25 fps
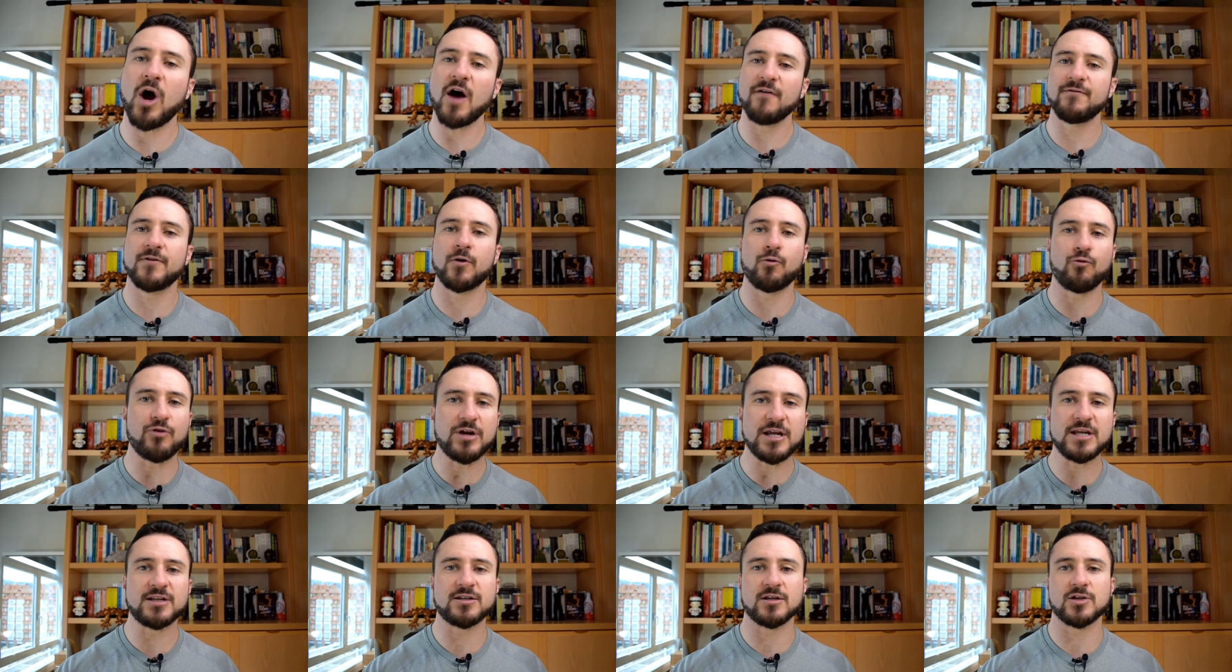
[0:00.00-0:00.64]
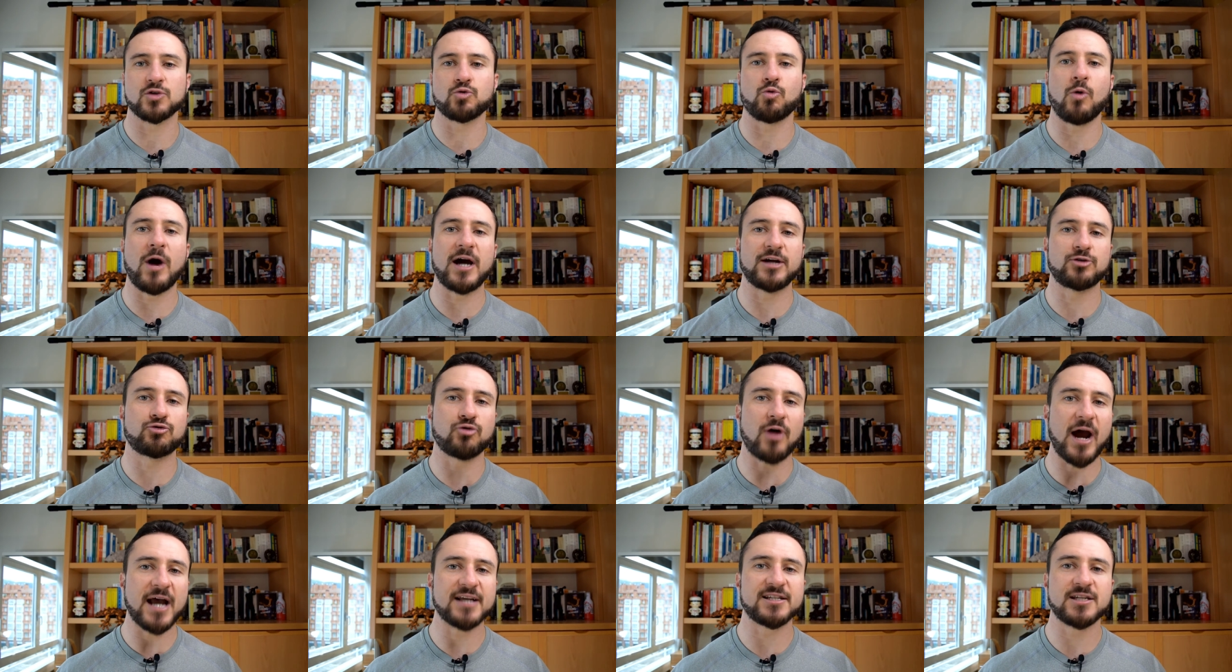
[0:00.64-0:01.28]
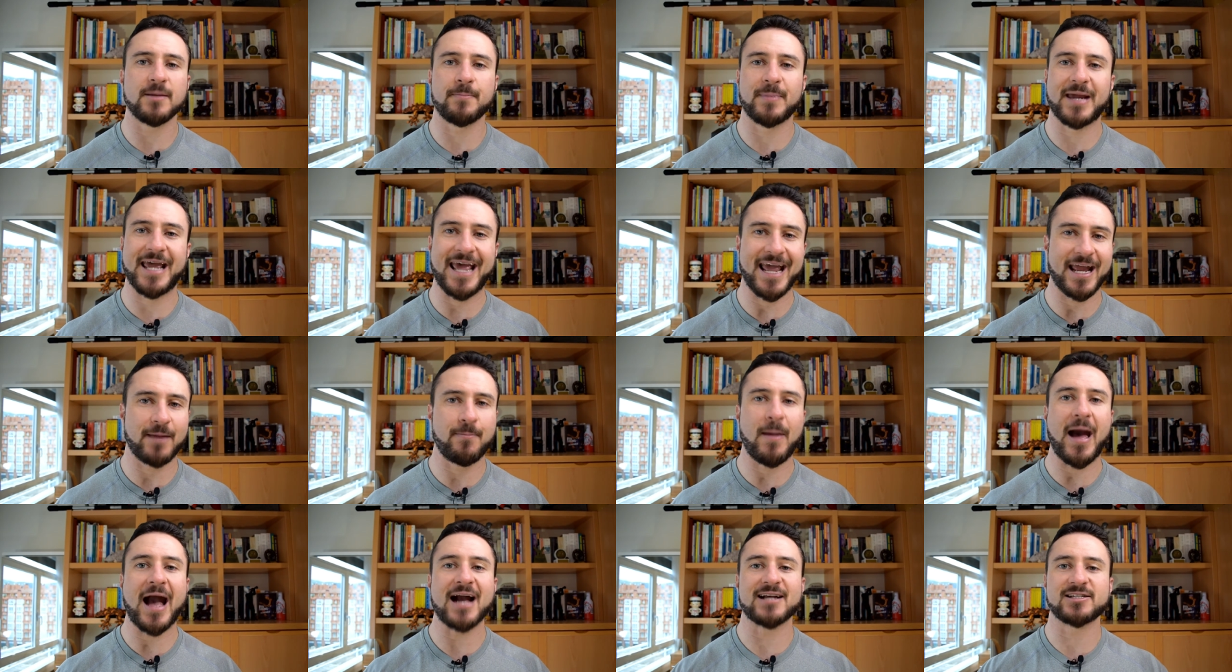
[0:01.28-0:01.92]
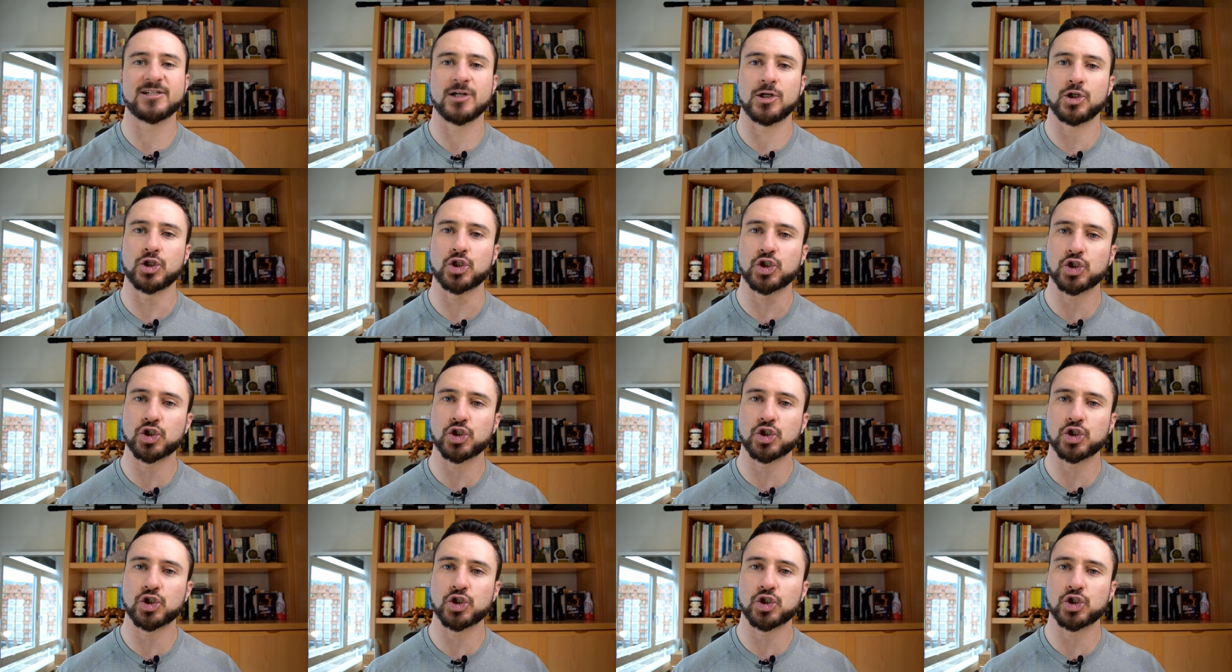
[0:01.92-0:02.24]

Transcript: of the reasons why tricep kickbacks are